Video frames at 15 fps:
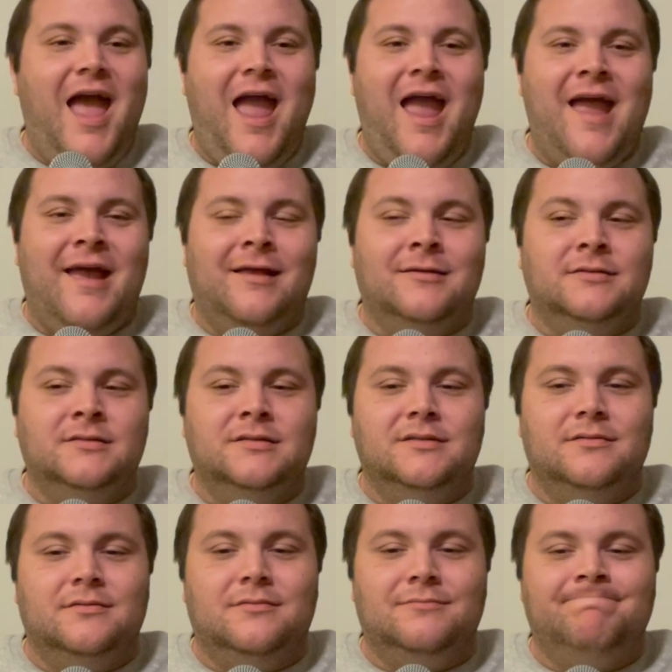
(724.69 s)
And
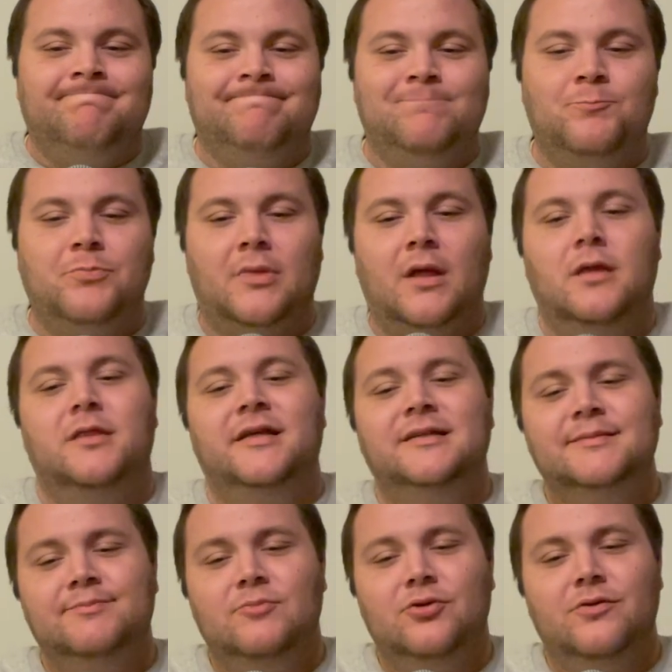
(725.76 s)

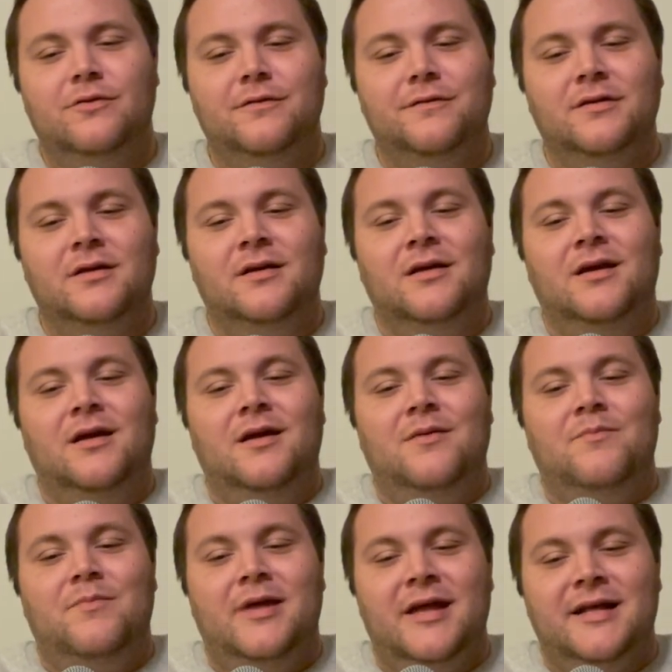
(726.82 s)
this move
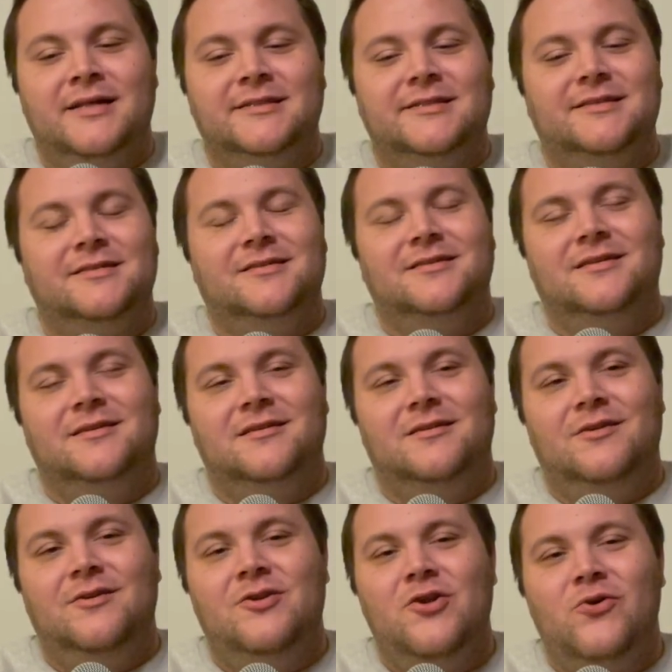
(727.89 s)
makes
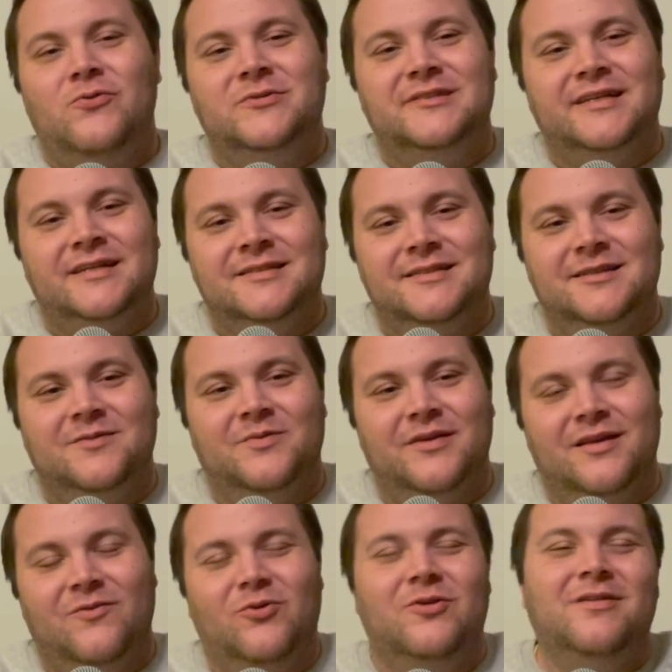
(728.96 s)
no sense to
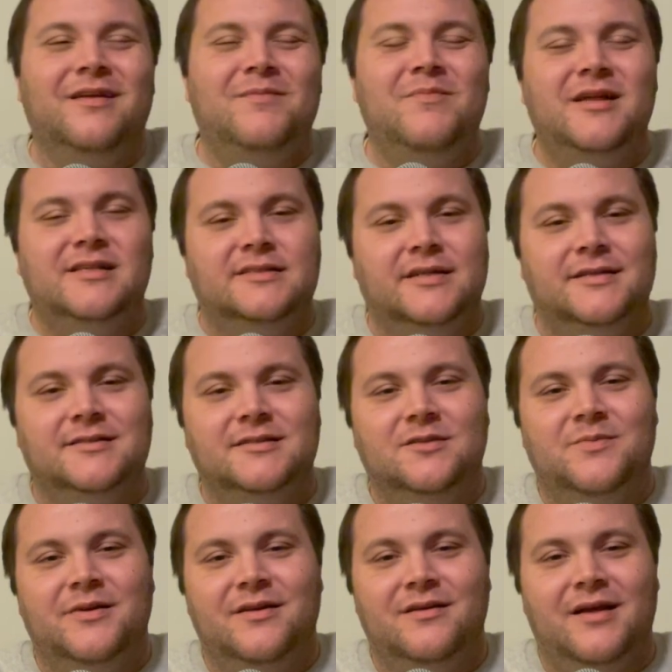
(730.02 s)
me. Well, it makes sense to
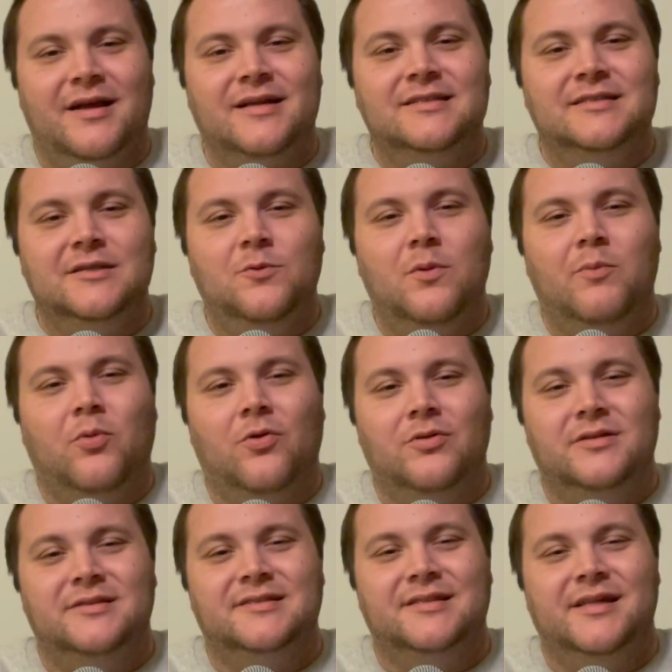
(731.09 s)
me. I can see what
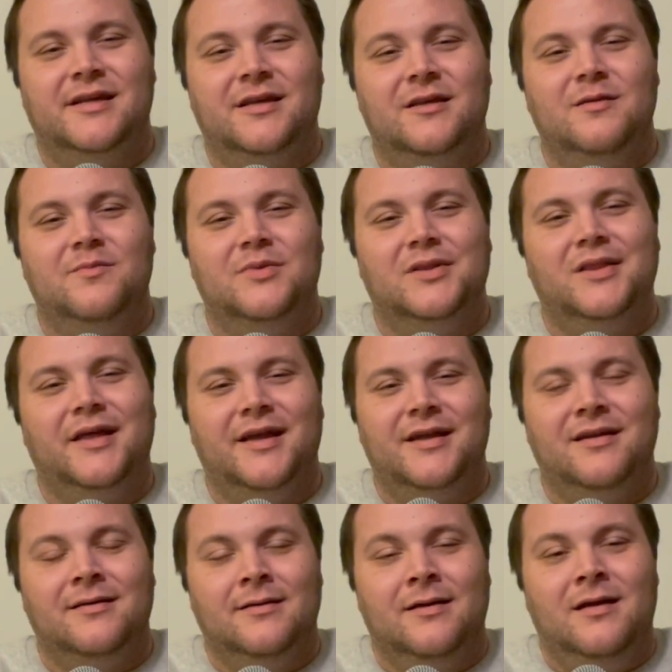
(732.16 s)
Portland's thinking, but, like,